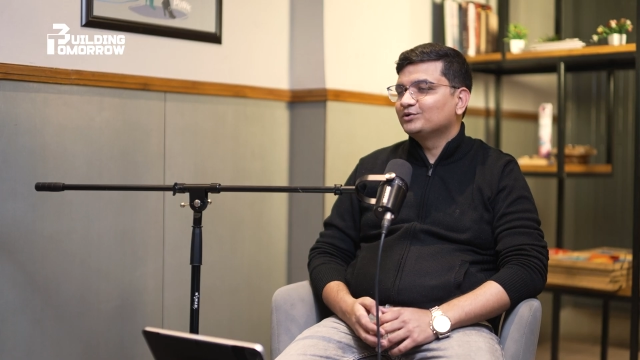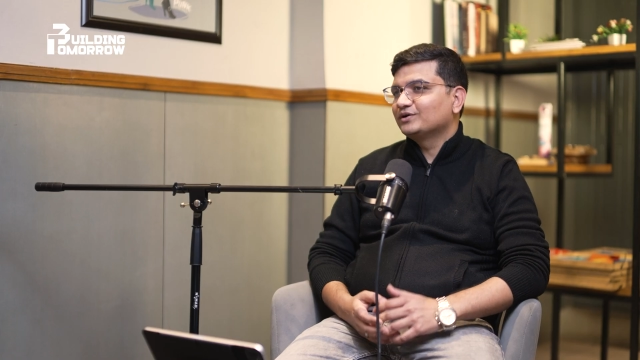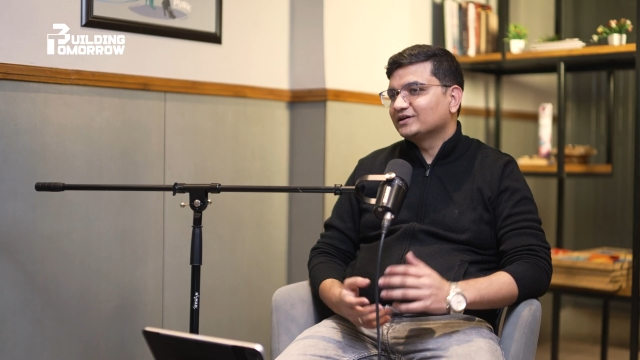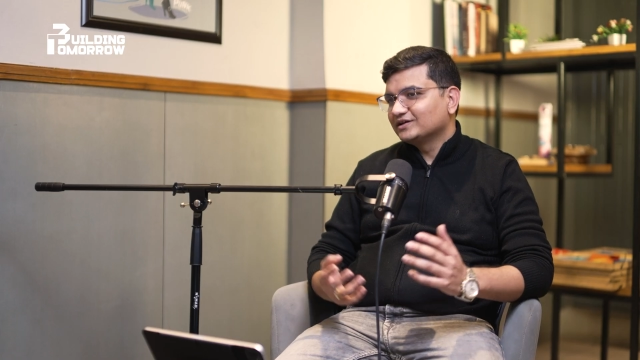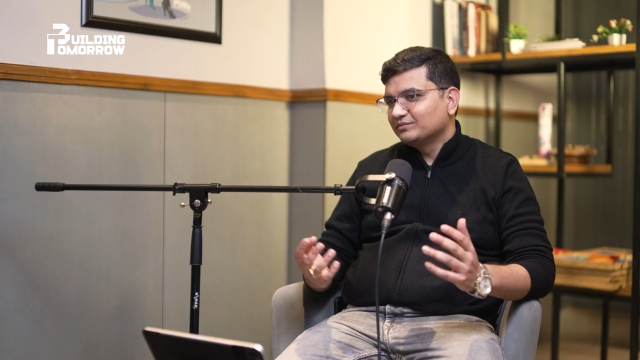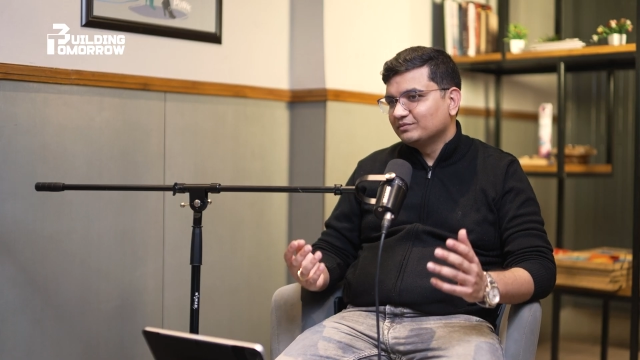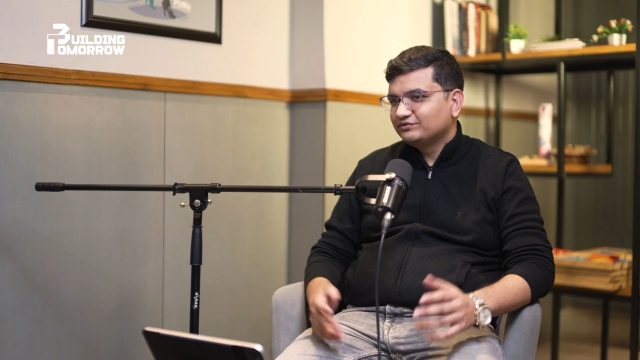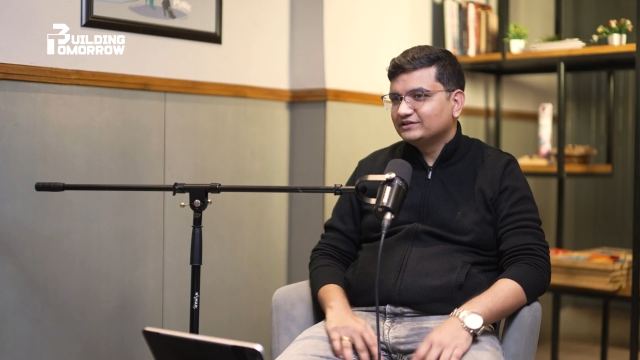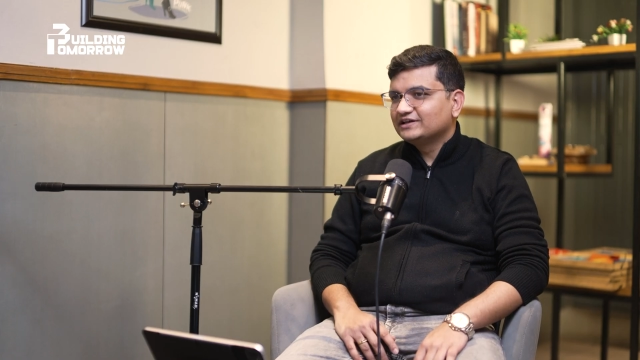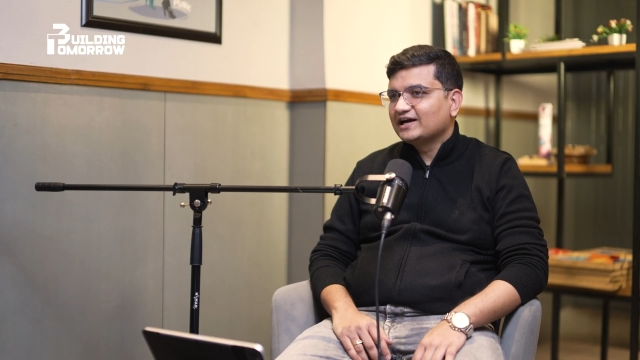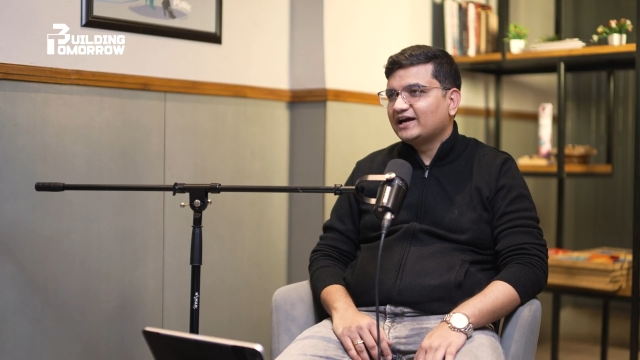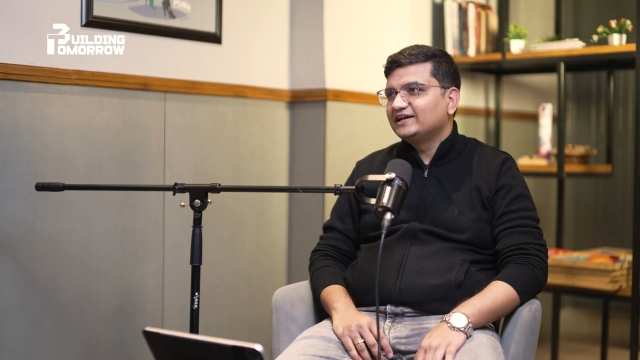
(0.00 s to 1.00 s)
maybe you can come
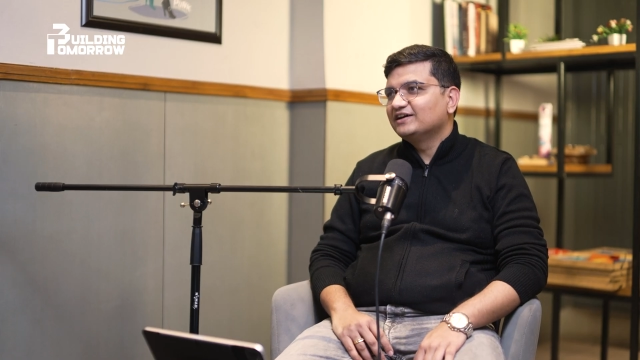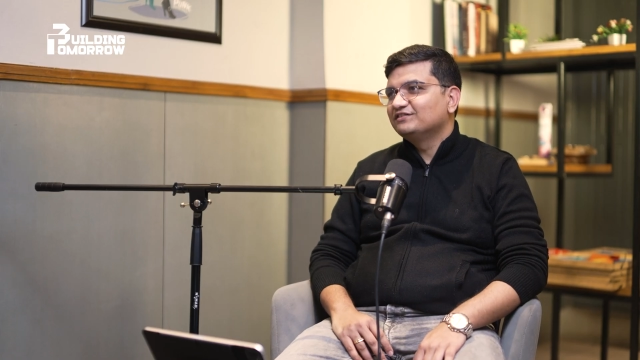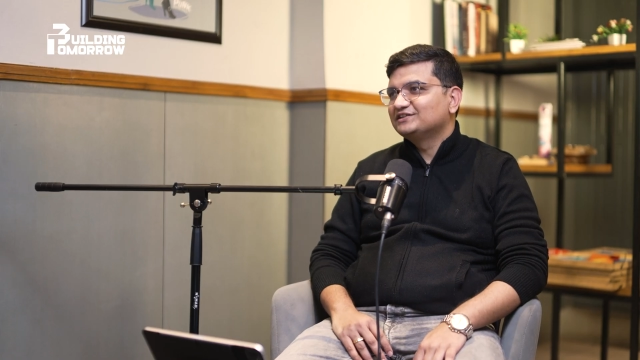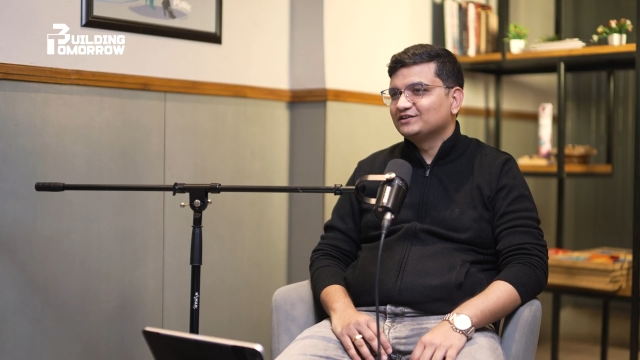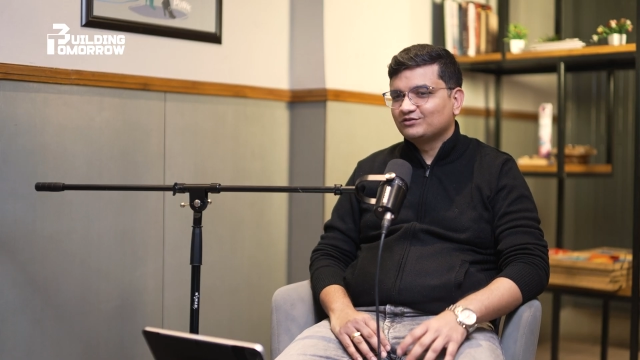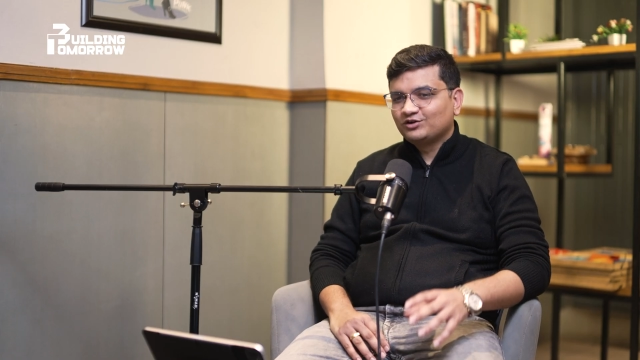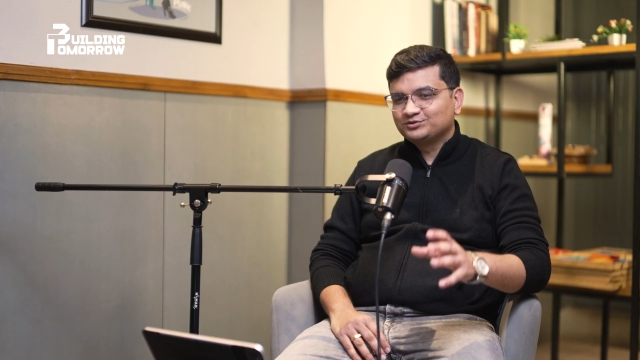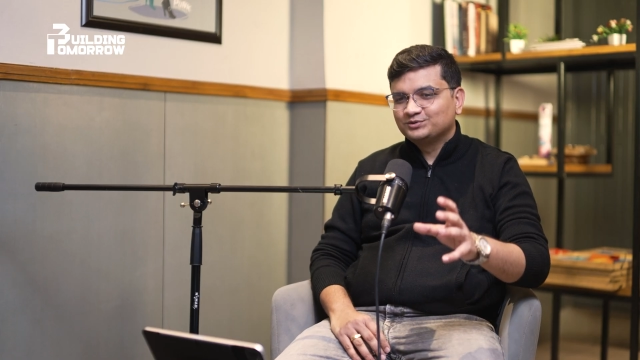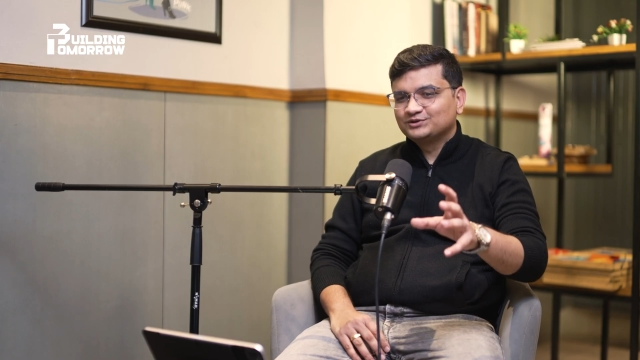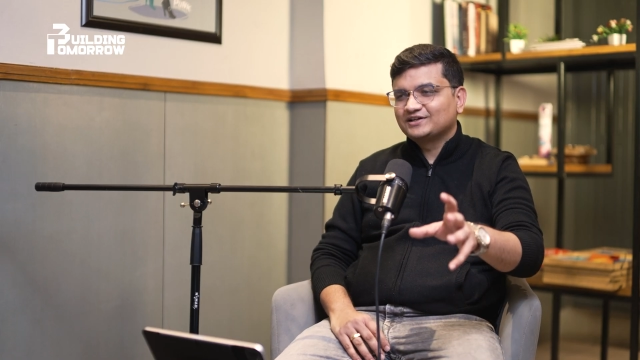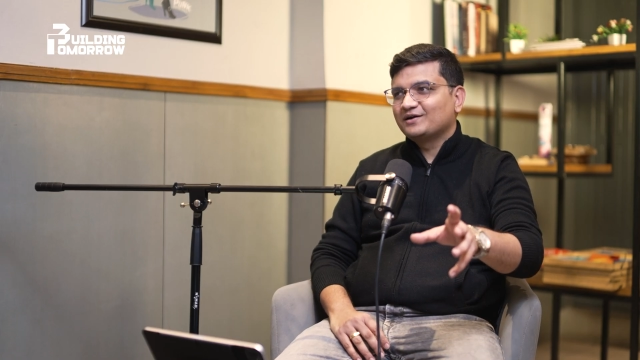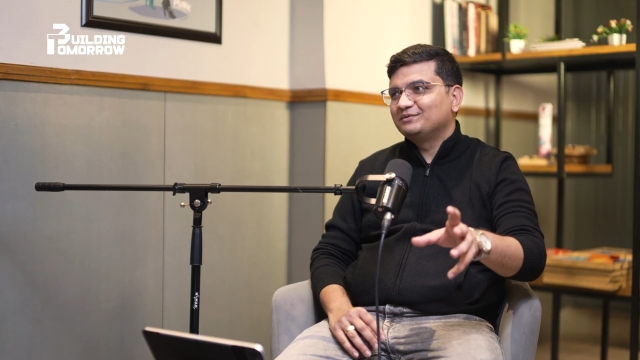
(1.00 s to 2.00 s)
up with the idea which
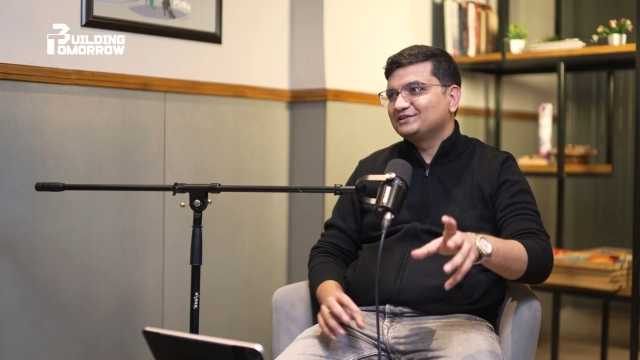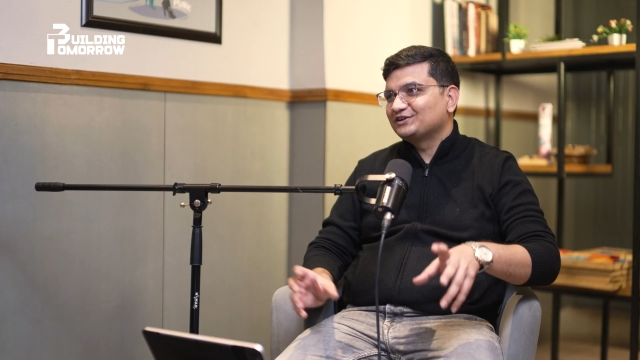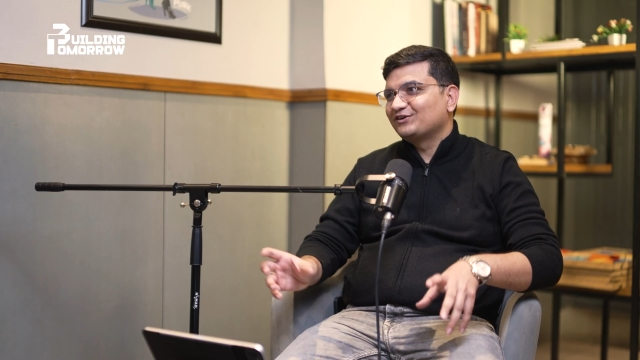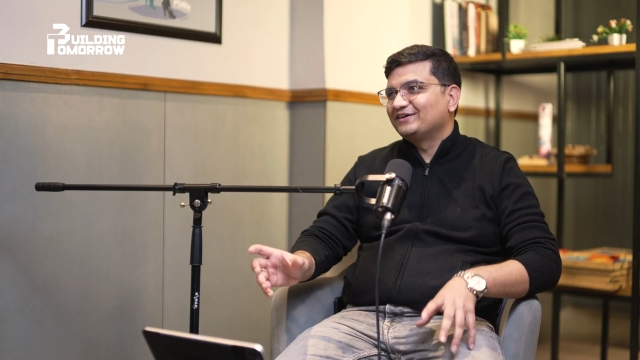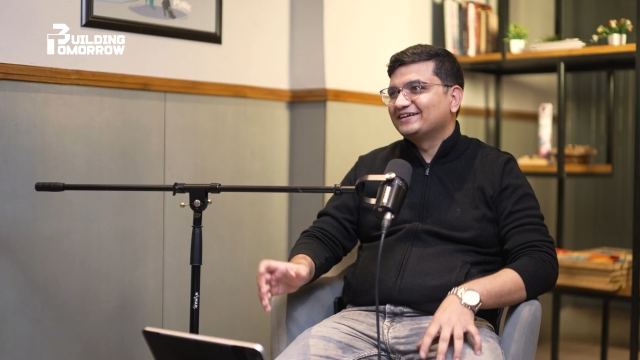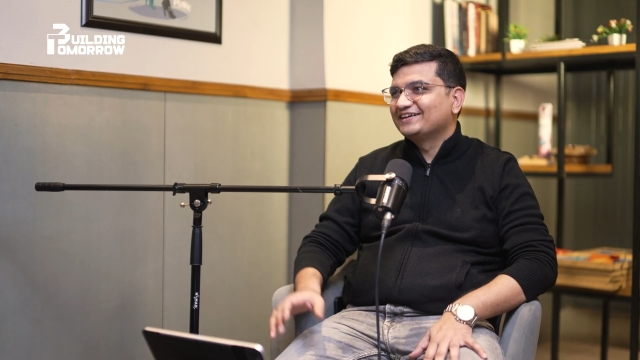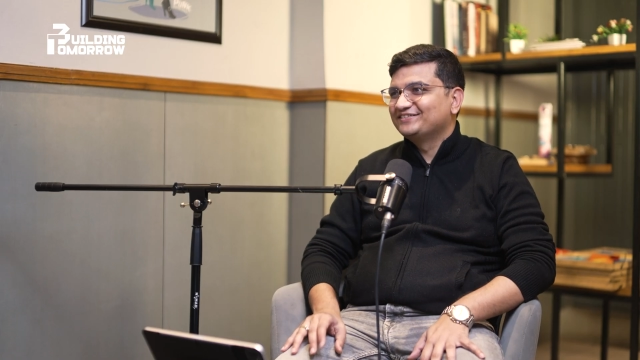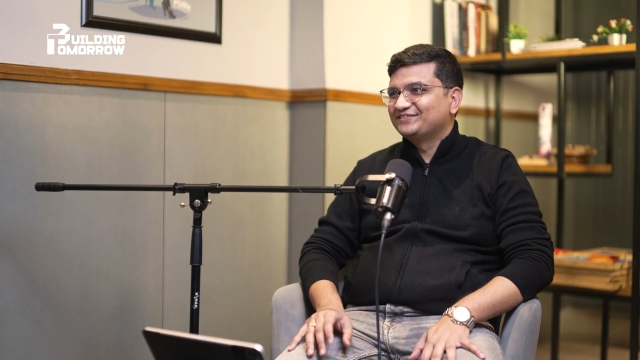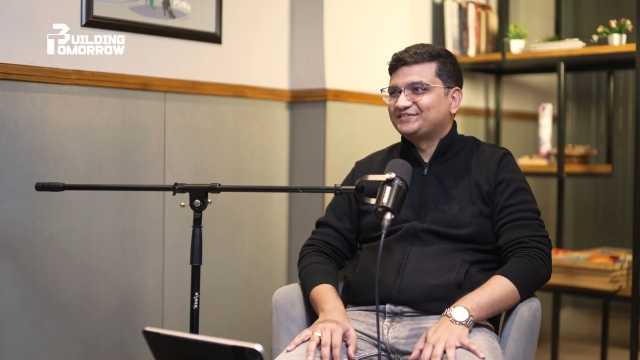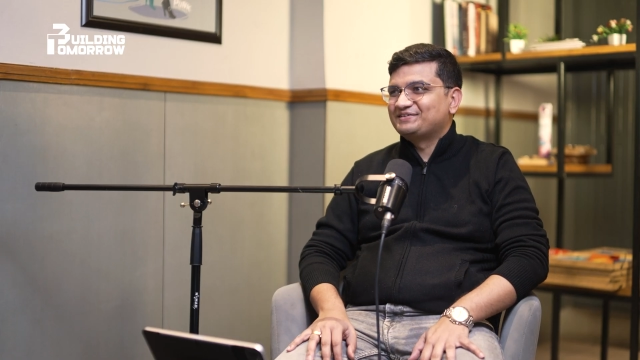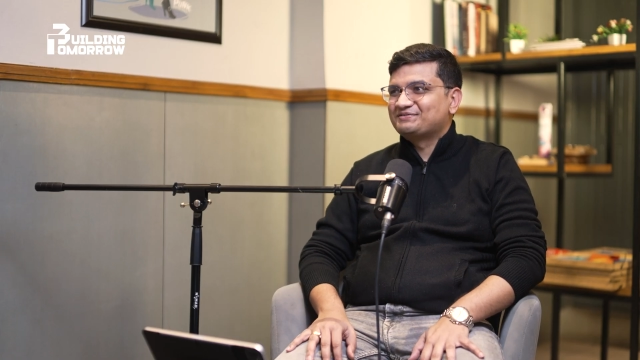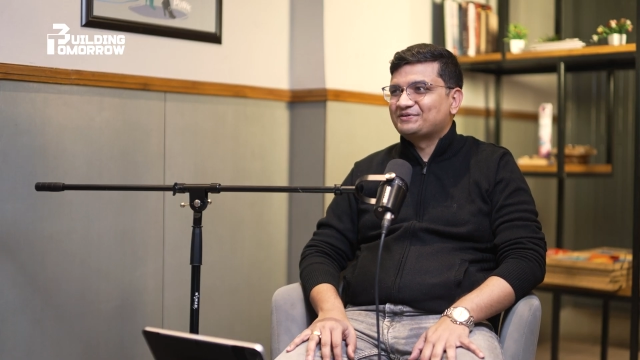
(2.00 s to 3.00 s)
involves both cybersecurity
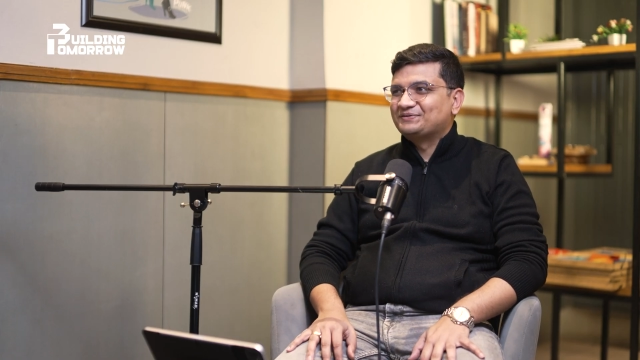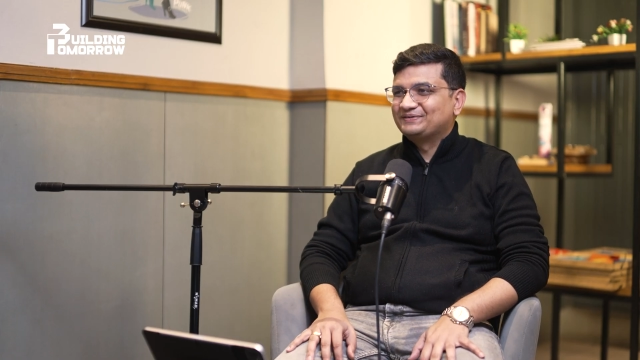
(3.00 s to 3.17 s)
and Web3.